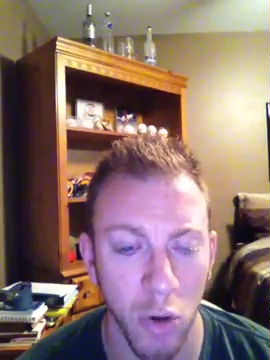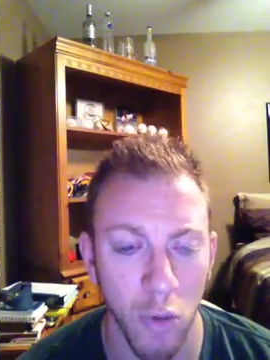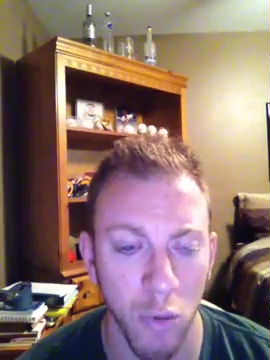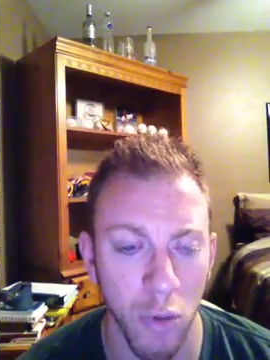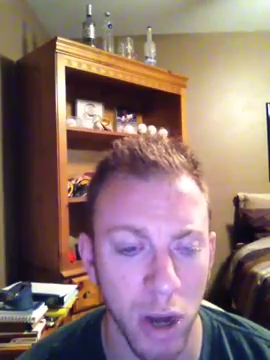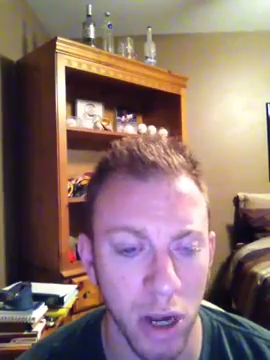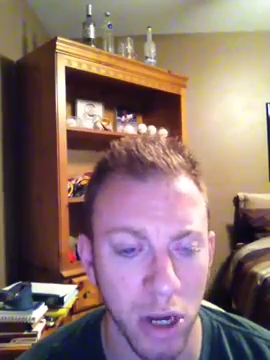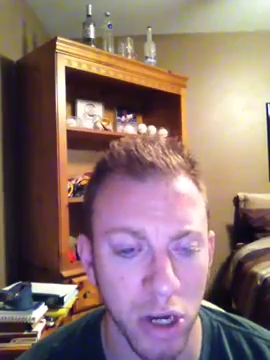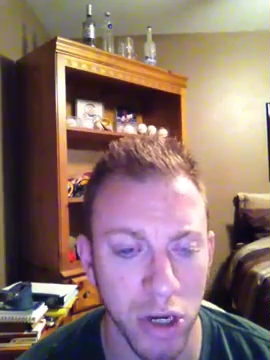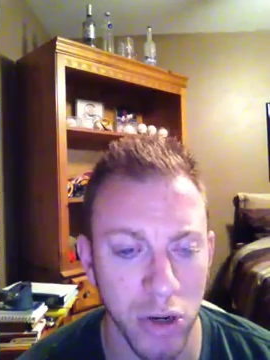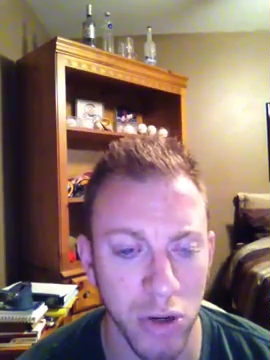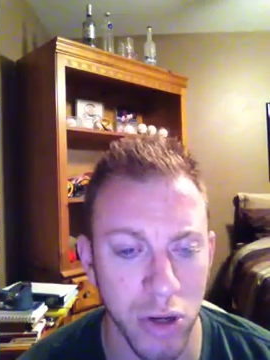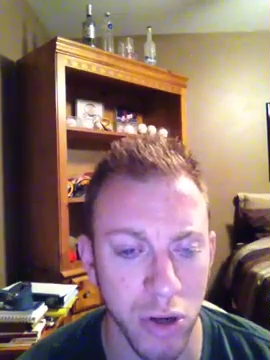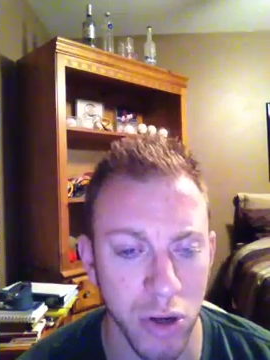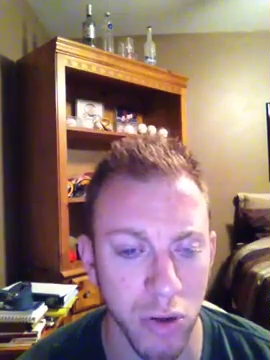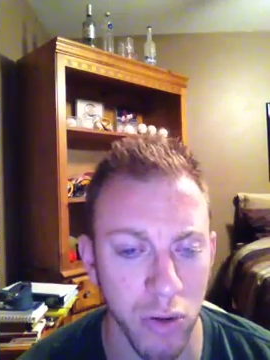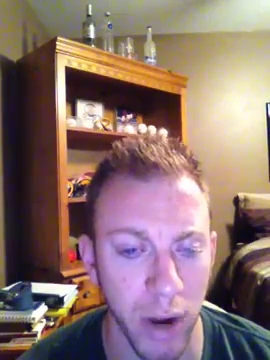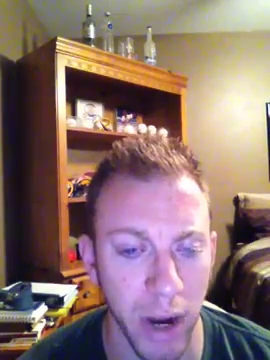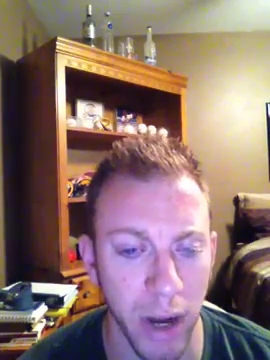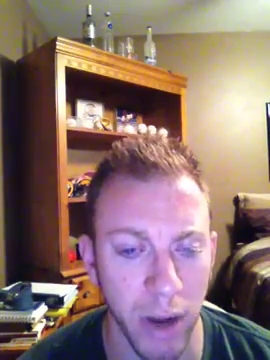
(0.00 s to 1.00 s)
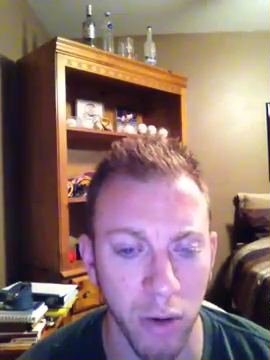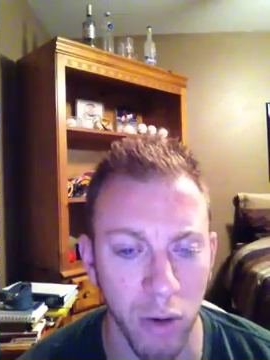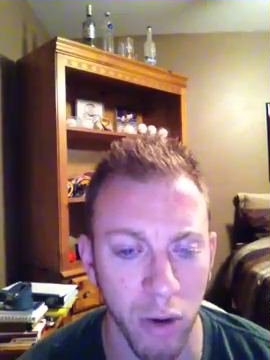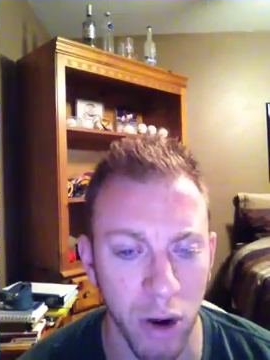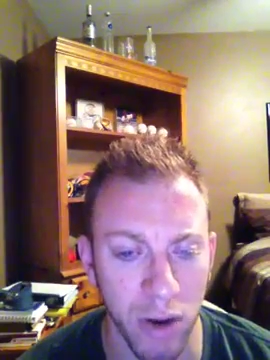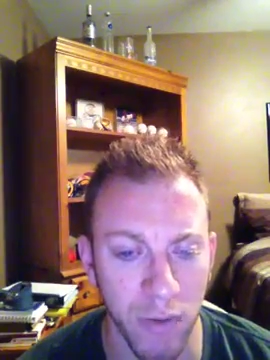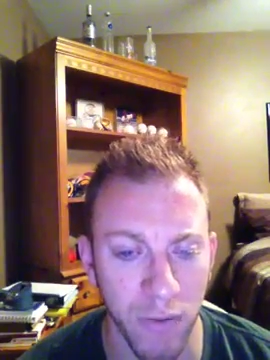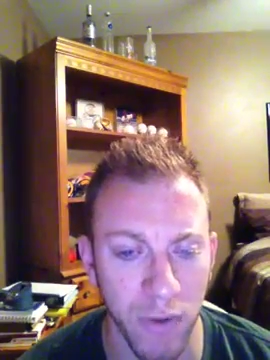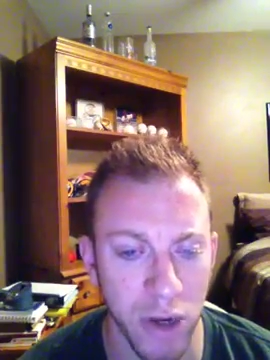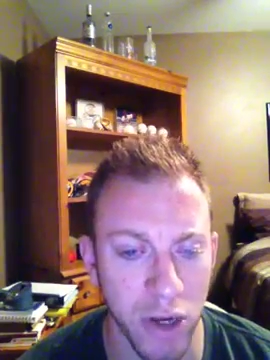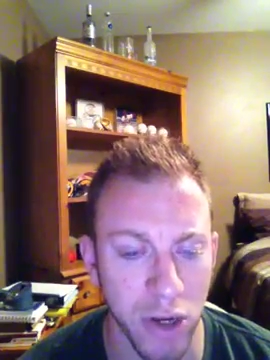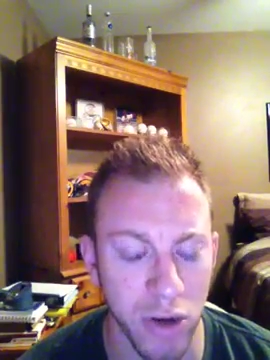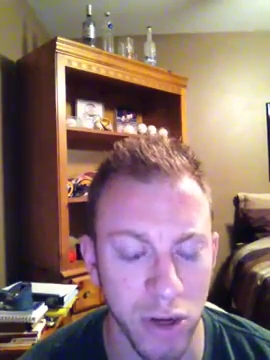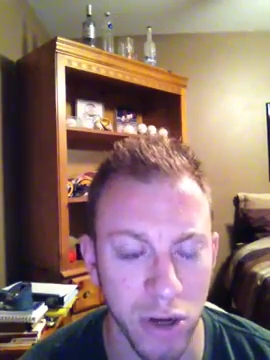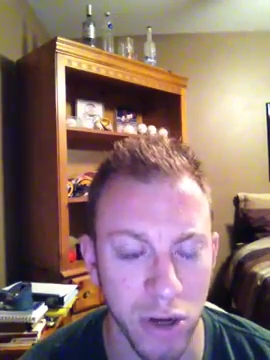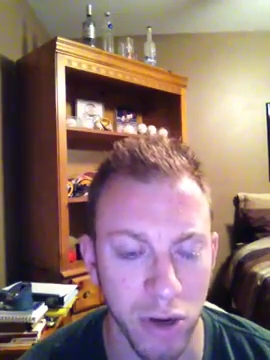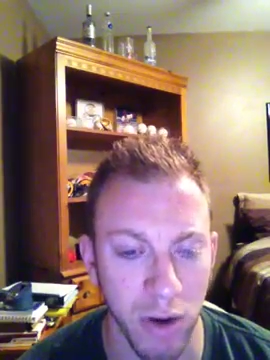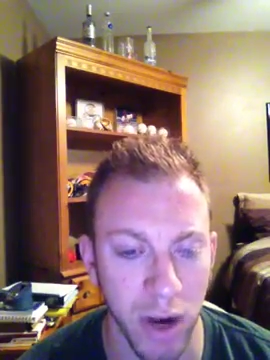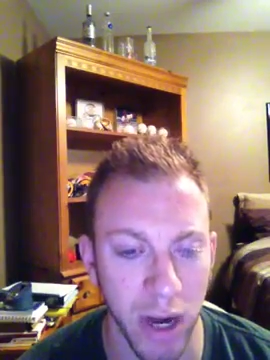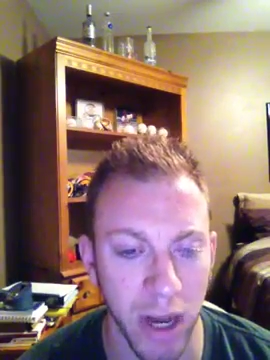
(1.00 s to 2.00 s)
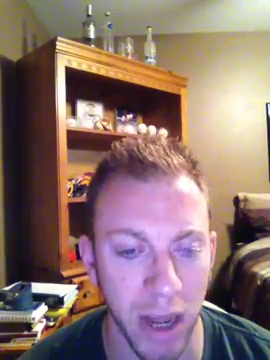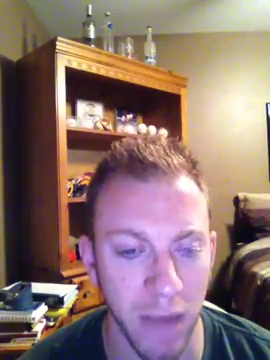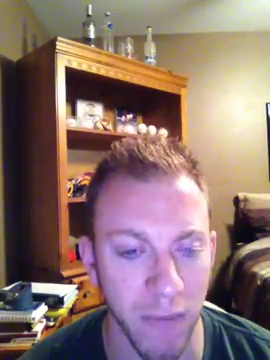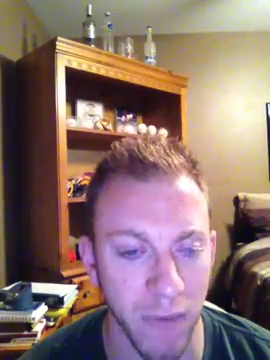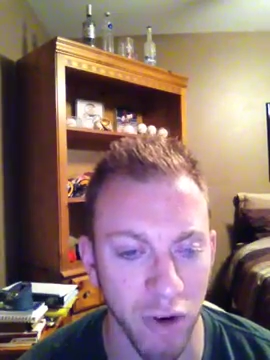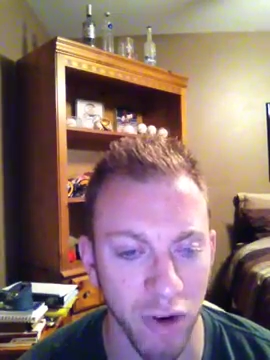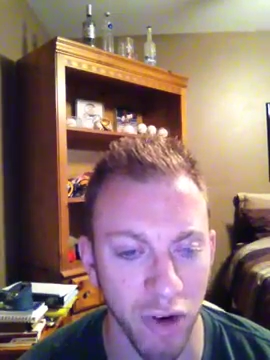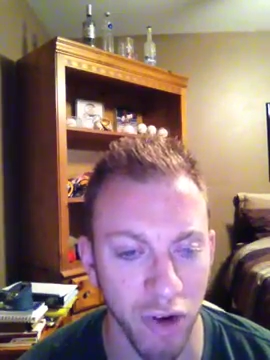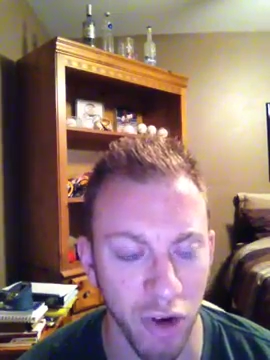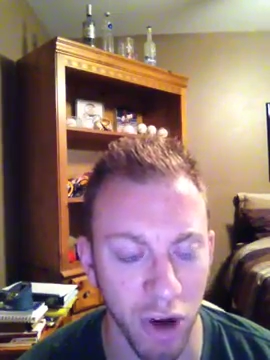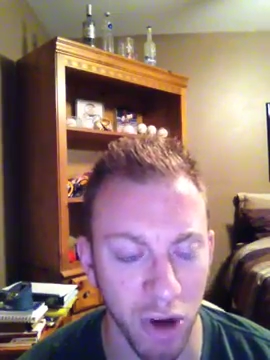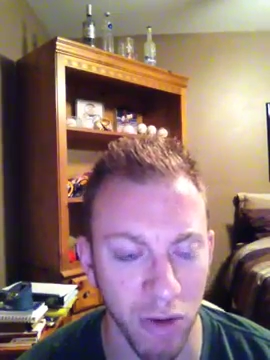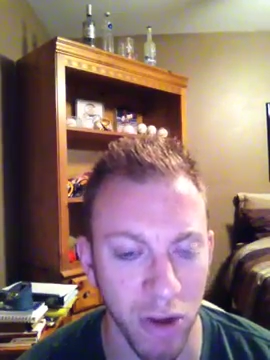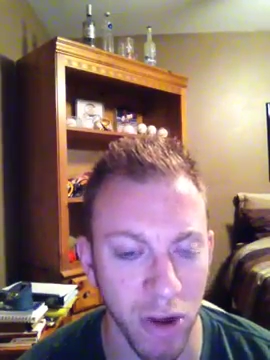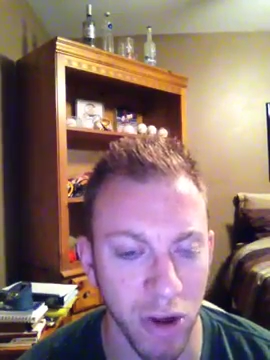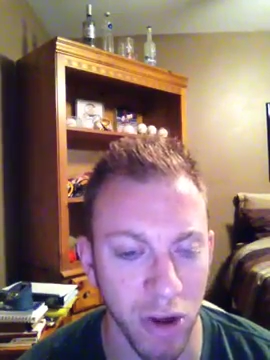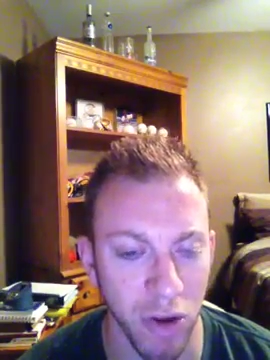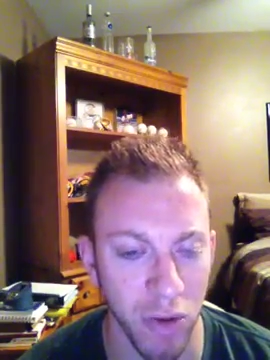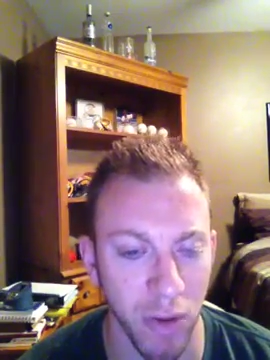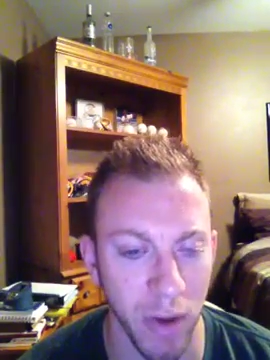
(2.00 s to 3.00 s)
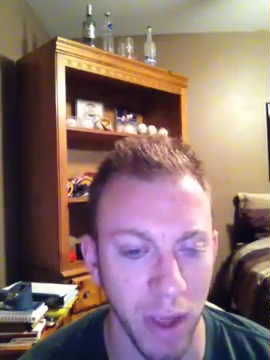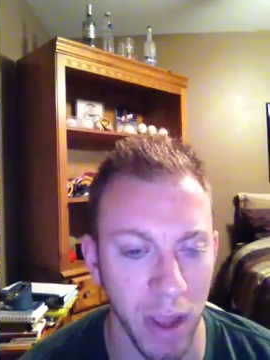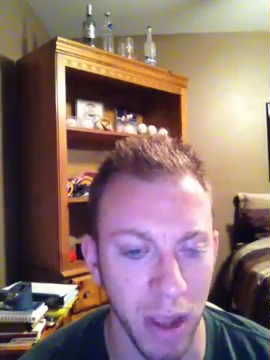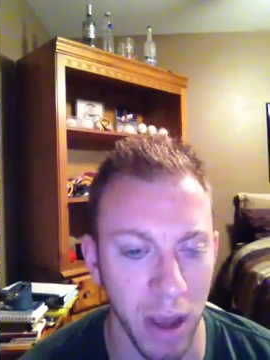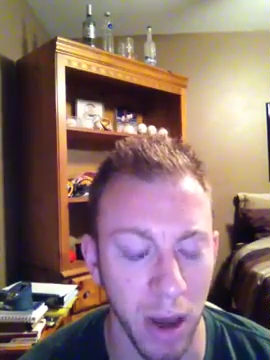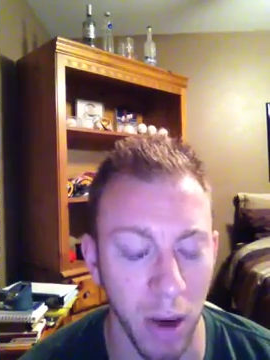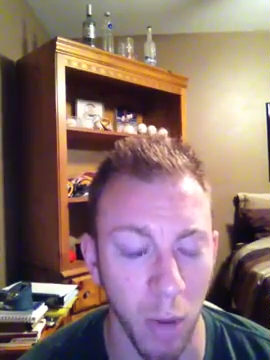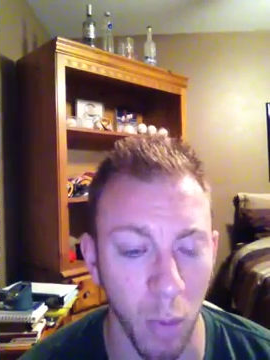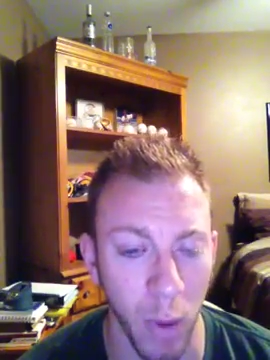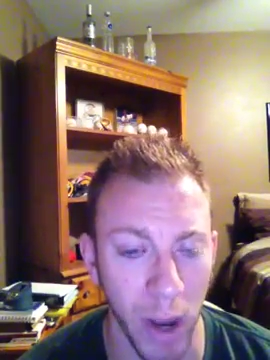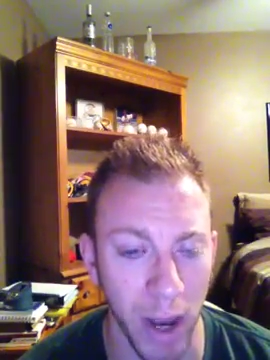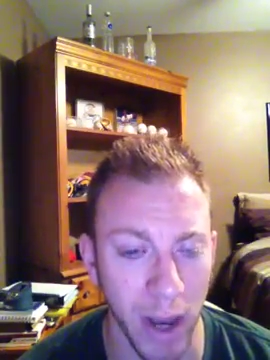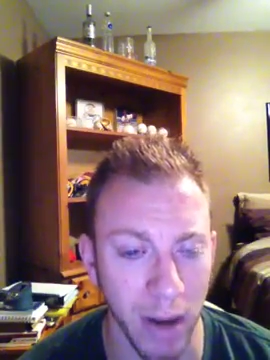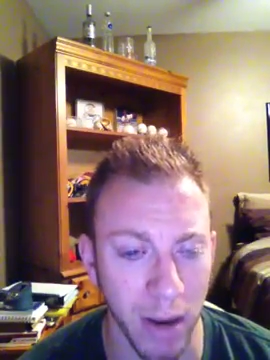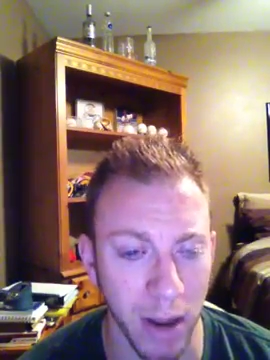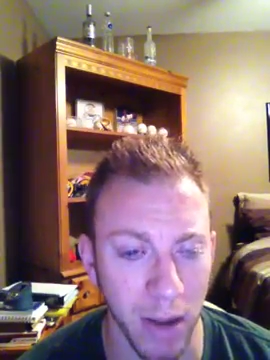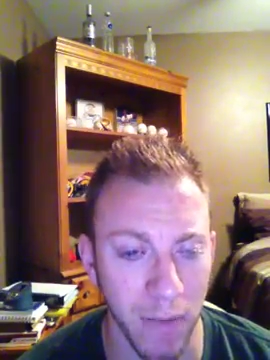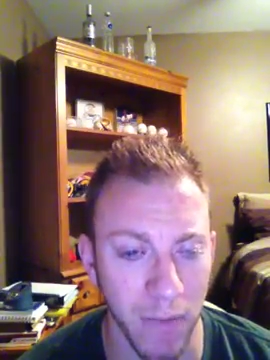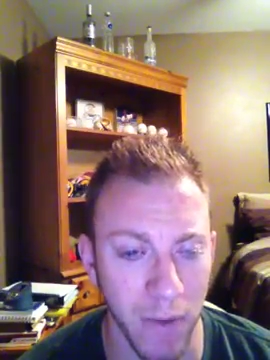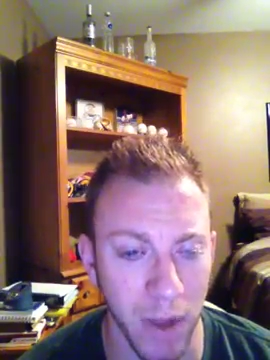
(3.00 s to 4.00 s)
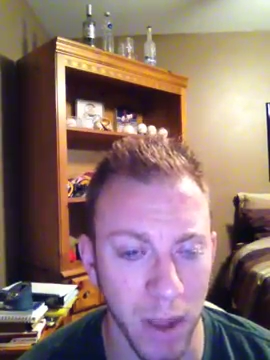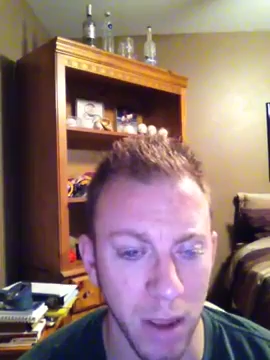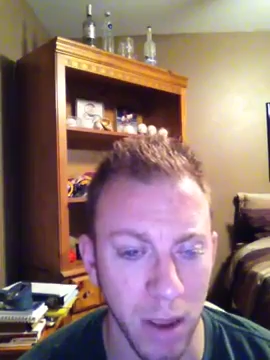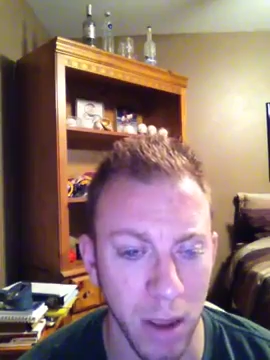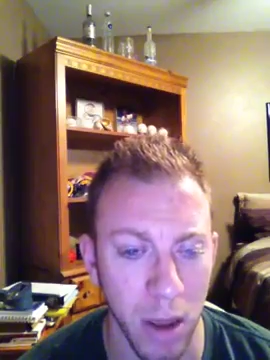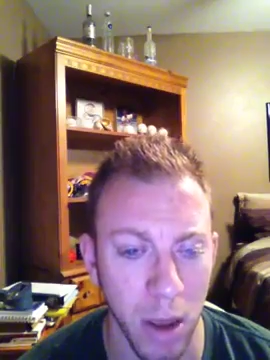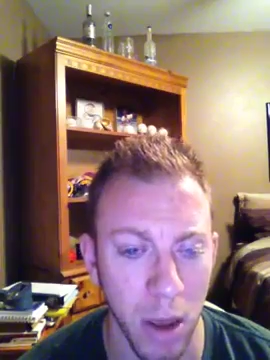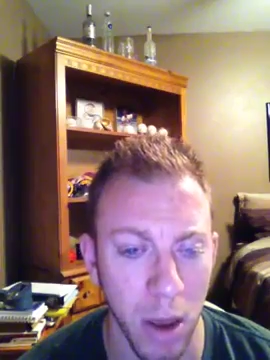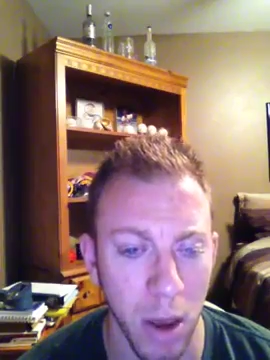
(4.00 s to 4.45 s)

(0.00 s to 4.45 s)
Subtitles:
Running shoes are great. CrossFit shoes are great. If you're strictly doing weightlifting,